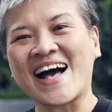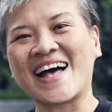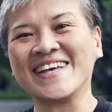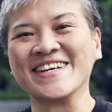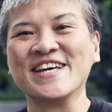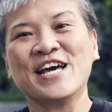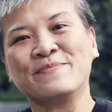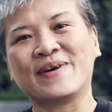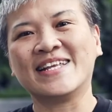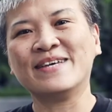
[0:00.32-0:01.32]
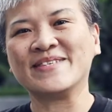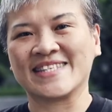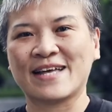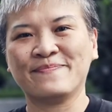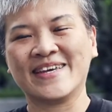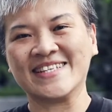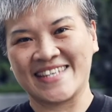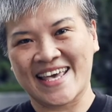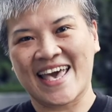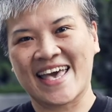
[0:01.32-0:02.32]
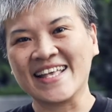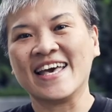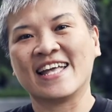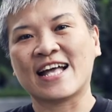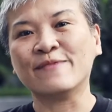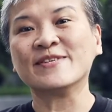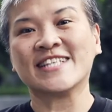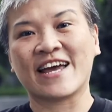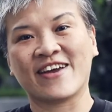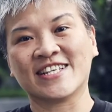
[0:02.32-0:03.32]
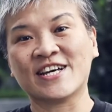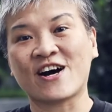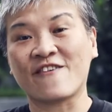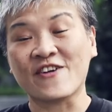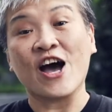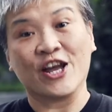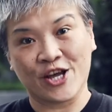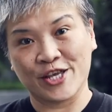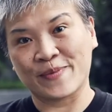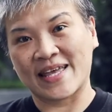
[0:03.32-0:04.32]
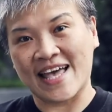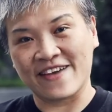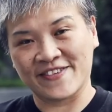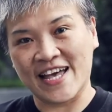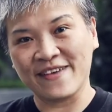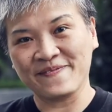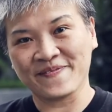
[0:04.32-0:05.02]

Hi, my name is Tan Beng Tian, and I'm the director of Not in My Lifetime.